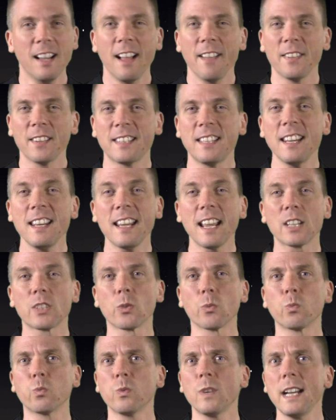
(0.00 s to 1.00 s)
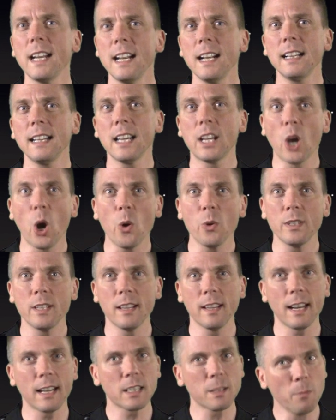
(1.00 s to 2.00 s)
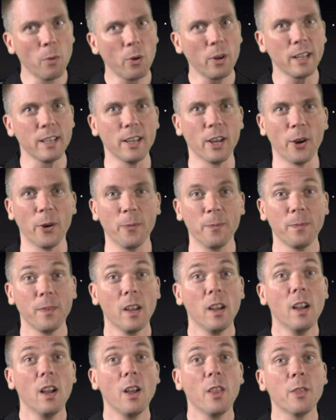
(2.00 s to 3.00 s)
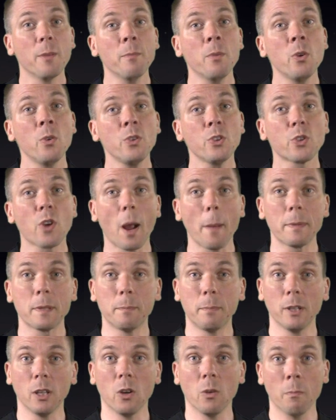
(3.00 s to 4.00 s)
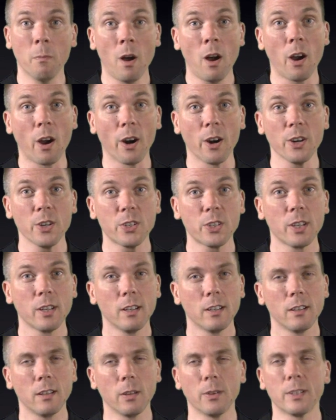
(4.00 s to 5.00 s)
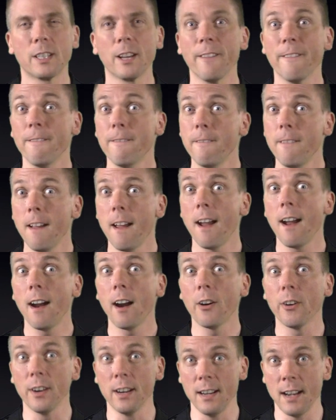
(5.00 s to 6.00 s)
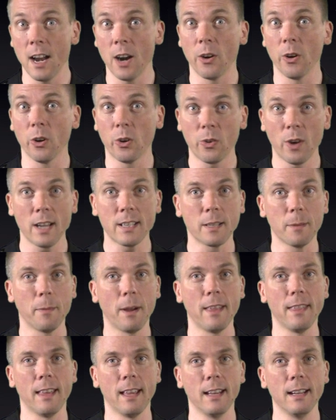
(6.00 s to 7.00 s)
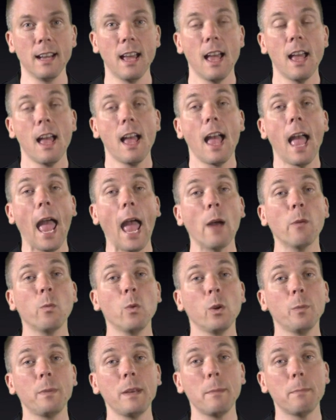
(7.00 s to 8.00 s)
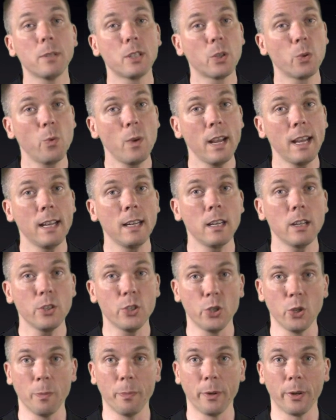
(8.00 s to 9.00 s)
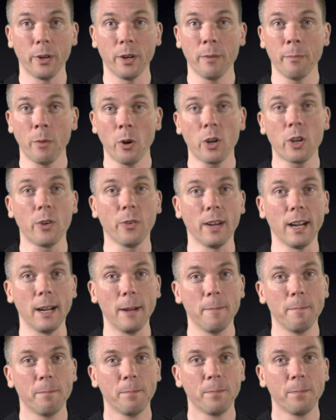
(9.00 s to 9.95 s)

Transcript: The scene gets really cozy the next morning, though. The moon drops below Mars, though it's a very narrow crescent by then, and will be between Jupiter and Mercury.